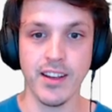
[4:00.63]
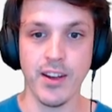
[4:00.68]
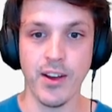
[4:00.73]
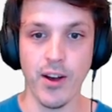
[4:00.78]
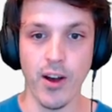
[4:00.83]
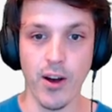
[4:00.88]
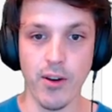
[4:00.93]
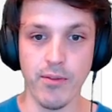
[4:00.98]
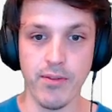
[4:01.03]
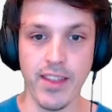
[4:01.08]

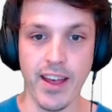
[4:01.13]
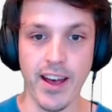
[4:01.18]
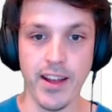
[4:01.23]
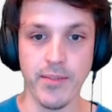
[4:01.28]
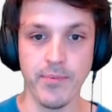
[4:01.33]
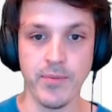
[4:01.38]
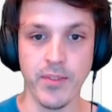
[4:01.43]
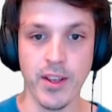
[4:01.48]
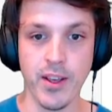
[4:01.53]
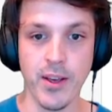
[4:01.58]
of that.
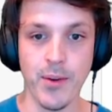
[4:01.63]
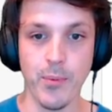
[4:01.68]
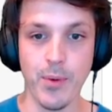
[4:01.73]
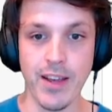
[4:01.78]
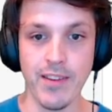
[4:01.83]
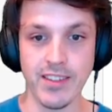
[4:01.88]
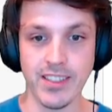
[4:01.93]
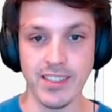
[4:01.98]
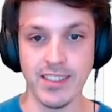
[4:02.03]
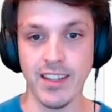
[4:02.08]
We
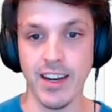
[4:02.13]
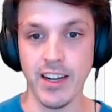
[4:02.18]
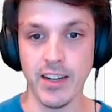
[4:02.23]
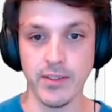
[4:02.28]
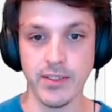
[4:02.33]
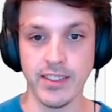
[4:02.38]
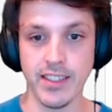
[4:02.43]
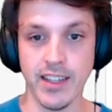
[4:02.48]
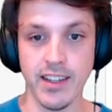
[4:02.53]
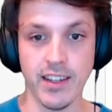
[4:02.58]
have a start
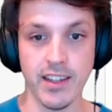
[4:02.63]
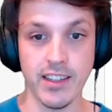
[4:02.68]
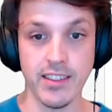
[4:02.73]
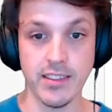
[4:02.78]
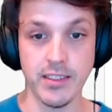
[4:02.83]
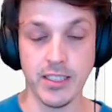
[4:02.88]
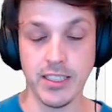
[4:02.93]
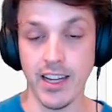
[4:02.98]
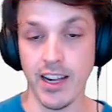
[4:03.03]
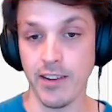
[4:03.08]

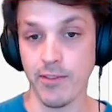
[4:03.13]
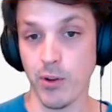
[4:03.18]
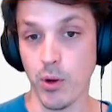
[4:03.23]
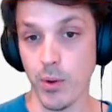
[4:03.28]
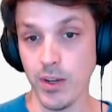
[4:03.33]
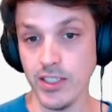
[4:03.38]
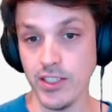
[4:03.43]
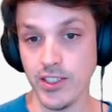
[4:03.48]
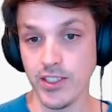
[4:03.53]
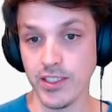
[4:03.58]
of
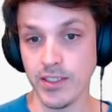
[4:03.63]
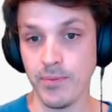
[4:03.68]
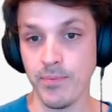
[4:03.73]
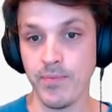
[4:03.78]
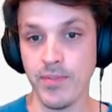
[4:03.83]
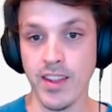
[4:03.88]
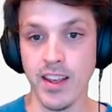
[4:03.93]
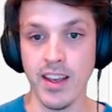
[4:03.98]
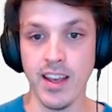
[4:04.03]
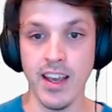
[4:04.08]
question
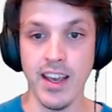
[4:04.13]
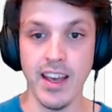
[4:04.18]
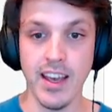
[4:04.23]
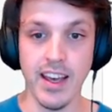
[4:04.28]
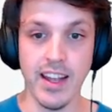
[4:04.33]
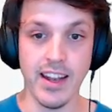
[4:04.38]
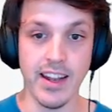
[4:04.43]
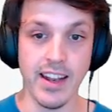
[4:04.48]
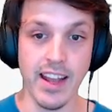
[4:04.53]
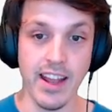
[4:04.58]

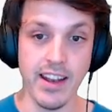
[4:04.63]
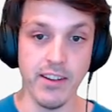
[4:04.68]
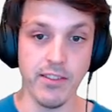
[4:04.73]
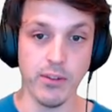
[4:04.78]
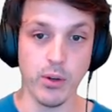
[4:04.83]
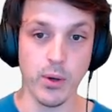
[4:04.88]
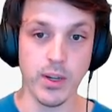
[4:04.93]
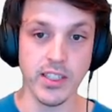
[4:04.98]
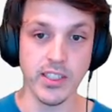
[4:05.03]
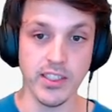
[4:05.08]
and an end
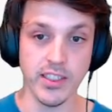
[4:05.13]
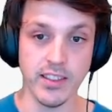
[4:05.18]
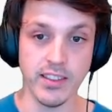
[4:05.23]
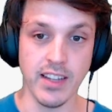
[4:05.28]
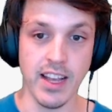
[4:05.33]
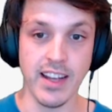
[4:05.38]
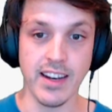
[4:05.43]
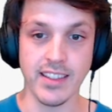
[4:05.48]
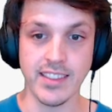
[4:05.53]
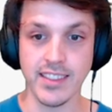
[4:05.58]
of question,
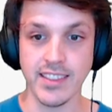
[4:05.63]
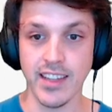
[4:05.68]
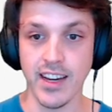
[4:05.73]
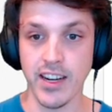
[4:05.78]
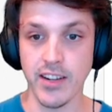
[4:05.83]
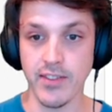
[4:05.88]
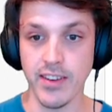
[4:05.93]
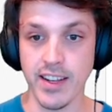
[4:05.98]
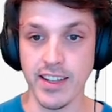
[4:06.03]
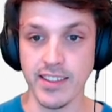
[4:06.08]
and a
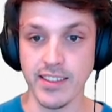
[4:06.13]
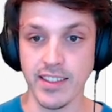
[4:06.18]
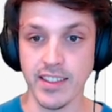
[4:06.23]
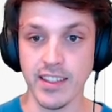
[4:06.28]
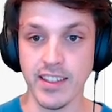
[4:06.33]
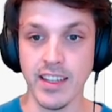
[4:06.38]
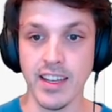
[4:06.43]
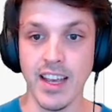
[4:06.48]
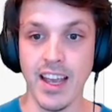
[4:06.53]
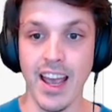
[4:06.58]
start of
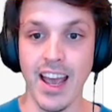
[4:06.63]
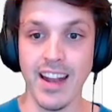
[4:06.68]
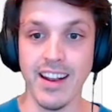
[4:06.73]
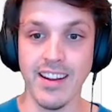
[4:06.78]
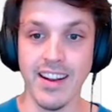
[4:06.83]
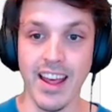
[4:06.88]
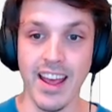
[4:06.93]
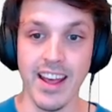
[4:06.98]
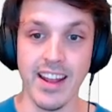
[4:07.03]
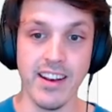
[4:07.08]
answer and
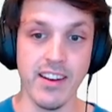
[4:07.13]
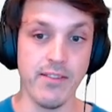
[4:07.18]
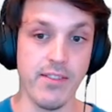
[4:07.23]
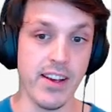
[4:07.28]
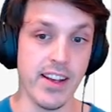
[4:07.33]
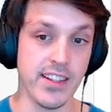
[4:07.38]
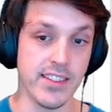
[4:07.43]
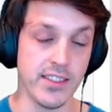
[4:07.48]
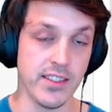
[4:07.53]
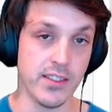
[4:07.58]
an end of
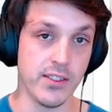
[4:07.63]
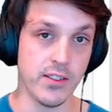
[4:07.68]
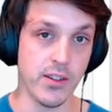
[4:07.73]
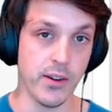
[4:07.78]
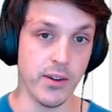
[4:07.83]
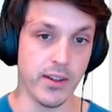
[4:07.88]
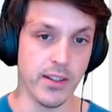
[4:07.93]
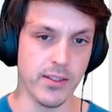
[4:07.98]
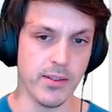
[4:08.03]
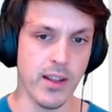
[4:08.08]
answer
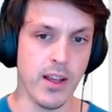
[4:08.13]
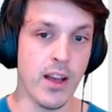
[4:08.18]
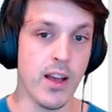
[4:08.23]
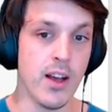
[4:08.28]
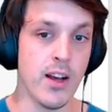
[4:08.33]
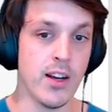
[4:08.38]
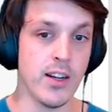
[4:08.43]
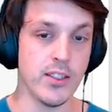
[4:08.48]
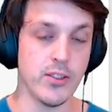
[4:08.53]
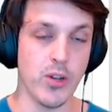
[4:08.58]
token.
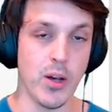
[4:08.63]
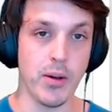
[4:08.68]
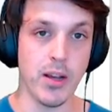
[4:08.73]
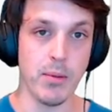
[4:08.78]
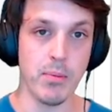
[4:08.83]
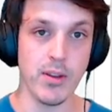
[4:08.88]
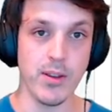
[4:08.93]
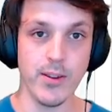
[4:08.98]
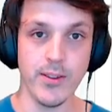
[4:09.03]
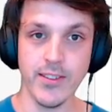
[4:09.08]
So I'm
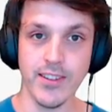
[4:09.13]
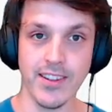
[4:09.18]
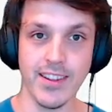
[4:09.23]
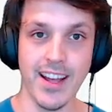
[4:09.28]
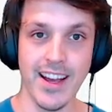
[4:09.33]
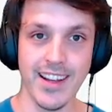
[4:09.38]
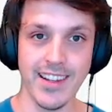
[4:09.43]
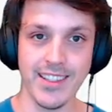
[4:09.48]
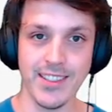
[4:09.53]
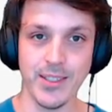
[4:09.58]
going to be using
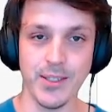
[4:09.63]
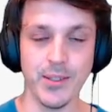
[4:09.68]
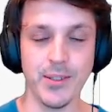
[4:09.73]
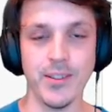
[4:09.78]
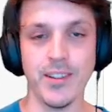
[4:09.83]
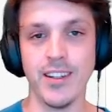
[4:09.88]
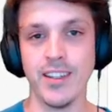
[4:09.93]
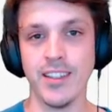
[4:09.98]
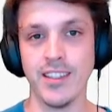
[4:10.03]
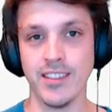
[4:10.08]
that
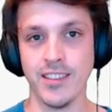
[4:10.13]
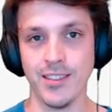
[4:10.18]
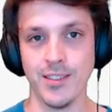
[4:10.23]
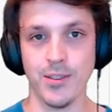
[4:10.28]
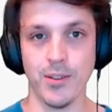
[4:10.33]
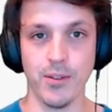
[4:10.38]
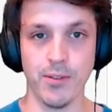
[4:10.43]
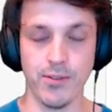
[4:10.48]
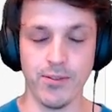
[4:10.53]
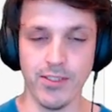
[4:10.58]
to
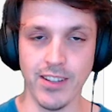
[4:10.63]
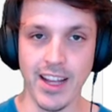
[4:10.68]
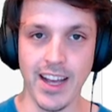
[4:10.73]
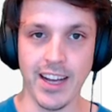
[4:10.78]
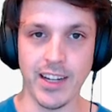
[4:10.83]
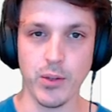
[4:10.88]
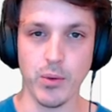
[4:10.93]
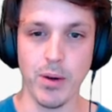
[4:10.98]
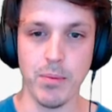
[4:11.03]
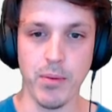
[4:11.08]
sort of
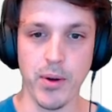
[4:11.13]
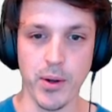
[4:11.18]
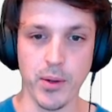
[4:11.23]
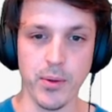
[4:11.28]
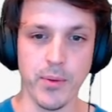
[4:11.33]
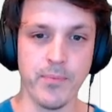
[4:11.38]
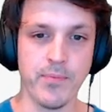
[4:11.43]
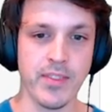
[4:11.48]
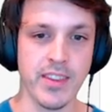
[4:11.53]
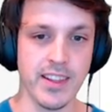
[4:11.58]
flag to our
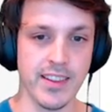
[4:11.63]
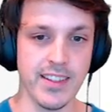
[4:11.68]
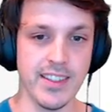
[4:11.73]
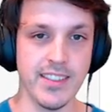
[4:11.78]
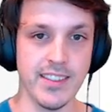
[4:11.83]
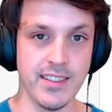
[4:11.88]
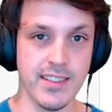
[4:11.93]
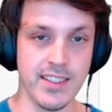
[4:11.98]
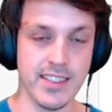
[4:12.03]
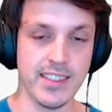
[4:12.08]
model,
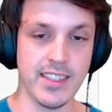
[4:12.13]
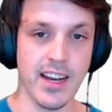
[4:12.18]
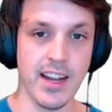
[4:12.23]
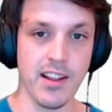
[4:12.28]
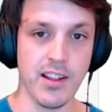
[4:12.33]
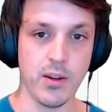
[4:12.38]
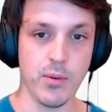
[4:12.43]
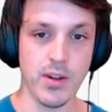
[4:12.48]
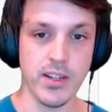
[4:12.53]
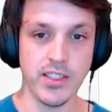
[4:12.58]
this is the start
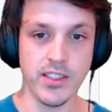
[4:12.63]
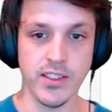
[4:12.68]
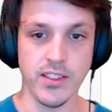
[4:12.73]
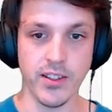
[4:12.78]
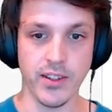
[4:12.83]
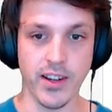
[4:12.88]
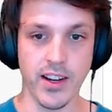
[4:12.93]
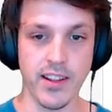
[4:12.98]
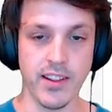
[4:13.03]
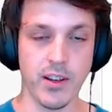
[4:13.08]
of the question.
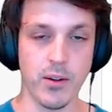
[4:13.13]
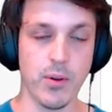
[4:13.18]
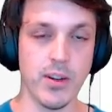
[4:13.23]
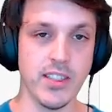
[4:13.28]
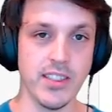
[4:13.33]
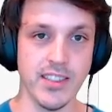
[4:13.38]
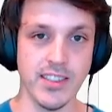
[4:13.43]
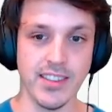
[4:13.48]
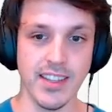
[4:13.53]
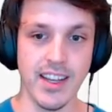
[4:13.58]
Okay, the
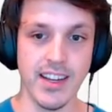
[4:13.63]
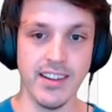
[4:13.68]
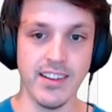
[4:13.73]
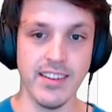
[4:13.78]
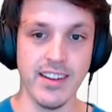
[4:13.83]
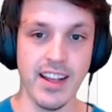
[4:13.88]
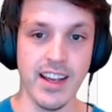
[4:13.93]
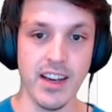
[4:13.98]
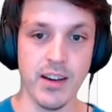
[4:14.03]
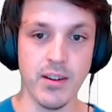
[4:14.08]
question has
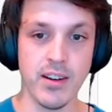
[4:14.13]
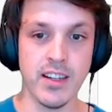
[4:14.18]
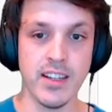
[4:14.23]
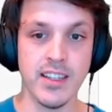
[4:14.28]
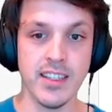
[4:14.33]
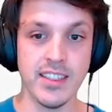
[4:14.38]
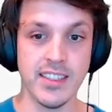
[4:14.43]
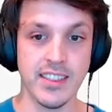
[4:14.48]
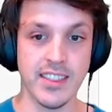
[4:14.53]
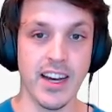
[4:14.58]
ended now.
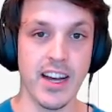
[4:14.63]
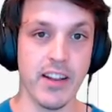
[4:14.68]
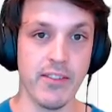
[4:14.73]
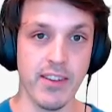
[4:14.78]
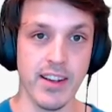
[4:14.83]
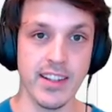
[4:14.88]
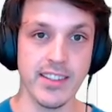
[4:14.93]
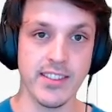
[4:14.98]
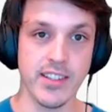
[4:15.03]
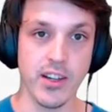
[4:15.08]
Start of
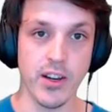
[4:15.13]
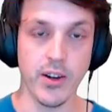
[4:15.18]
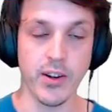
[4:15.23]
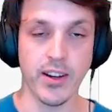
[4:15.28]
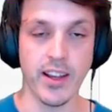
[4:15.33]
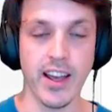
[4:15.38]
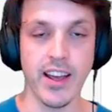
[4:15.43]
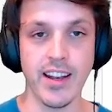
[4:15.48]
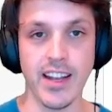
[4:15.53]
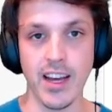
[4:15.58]
answer.
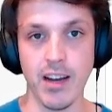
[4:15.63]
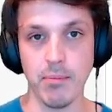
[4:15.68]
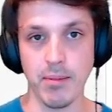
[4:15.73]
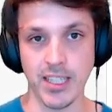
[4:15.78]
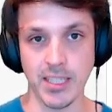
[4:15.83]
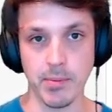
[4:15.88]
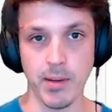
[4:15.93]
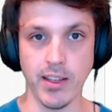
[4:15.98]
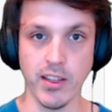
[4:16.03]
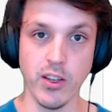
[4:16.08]
Okay, now I'm
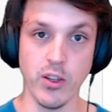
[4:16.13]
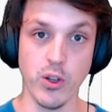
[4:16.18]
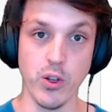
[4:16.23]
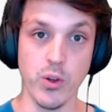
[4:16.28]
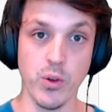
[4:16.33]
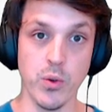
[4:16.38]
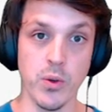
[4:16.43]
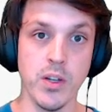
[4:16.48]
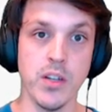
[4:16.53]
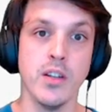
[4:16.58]
expecting
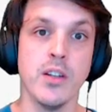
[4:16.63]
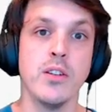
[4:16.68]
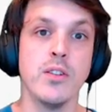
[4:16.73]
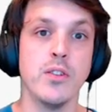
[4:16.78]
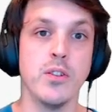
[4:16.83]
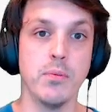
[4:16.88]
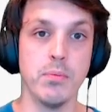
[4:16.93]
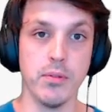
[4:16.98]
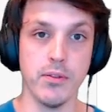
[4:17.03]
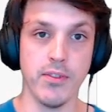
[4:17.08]
you
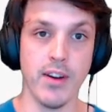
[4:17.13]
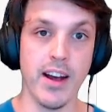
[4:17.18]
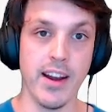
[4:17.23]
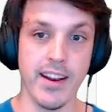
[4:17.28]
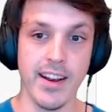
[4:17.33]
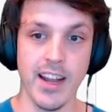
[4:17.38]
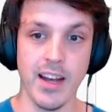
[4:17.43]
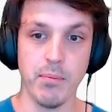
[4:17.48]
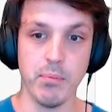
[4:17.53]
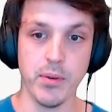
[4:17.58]
to provide
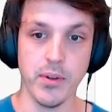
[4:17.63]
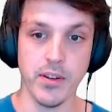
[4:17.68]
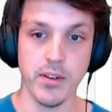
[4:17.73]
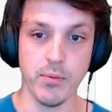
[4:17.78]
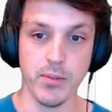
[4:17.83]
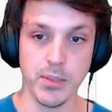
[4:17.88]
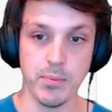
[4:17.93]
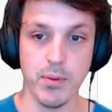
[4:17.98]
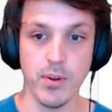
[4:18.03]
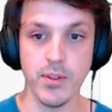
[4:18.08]
an output and
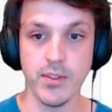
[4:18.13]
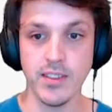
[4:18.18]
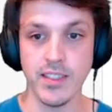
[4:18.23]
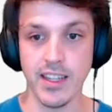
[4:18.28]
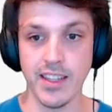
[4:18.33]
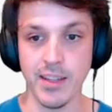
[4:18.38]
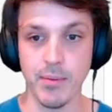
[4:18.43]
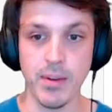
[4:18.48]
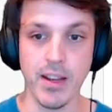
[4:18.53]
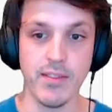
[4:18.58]
response.
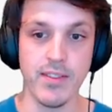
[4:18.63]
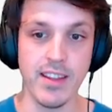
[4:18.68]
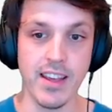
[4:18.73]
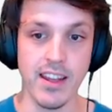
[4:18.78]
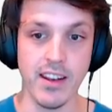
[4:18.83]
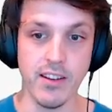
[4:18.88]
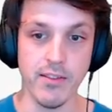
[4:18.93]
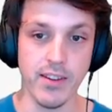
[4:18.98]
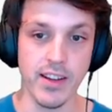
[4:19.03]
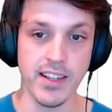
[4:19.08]
And then we have the
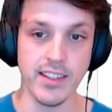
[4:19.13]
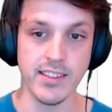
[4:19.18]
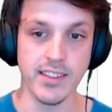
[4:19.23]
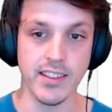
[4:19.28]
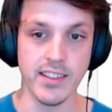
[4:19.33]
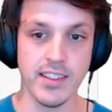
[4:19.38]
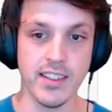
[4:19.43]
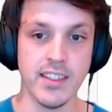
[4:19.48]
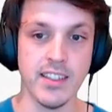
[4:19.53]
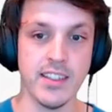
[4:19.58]
end of
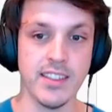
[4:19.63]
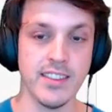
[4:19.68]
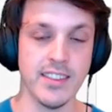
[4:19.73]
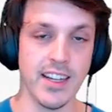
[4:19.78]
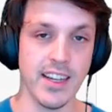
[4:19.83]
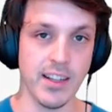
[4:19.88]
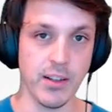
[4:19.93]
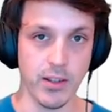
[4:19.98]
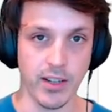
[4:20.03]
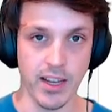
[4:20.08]
answer
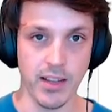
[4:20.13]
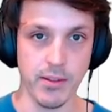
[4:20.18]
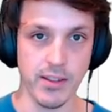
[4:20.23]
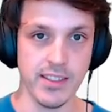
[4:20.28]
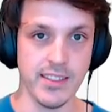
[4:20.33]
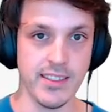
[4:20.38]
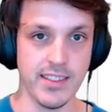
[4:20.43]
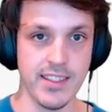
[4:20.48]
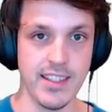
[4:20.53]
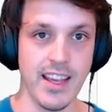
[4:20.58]
saying, okay,
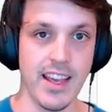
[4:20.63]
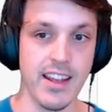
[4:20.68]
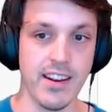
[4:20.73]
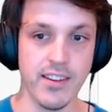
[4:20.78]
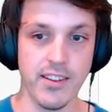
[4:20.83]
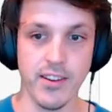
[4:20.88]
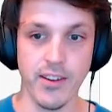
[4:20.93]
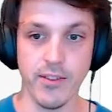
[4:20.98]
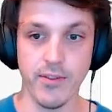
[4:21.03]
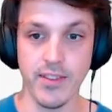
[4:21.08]
this is the
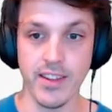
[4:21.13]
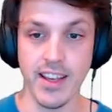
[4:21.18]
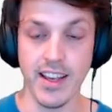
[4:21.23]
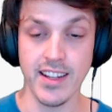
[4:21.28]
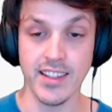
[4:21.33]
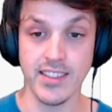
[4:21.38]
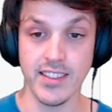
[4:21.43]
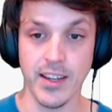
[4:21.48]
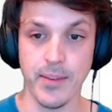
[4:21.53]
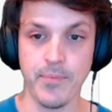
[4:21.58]
end of the
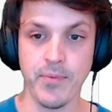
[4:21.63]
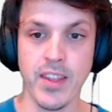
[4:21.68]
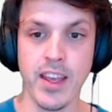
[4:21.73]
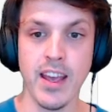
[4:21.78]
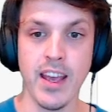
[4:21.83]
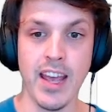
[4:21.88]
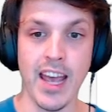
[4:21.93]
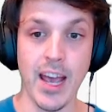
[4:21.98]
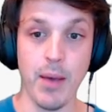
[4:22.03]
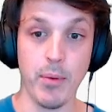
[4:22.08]
answer.
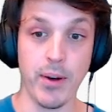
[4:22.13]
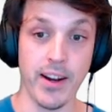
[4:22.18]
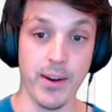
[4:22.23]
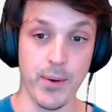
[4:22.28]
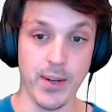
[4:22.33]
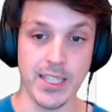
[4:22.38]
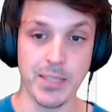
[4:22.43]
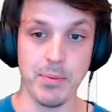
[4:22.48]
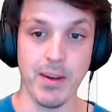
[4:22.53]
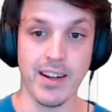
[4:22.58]
And we're going to
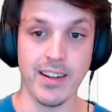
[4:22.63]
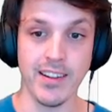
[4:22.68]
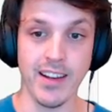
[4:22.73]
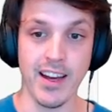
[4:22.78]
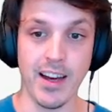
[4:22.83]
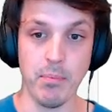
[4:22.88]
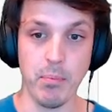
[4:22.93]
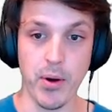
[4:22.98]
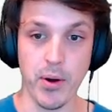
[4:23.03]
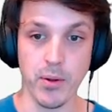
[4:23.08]
expect
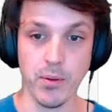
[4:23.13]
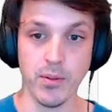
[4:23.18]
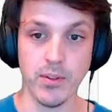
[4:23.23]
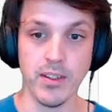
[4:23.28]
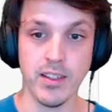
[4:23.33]
our model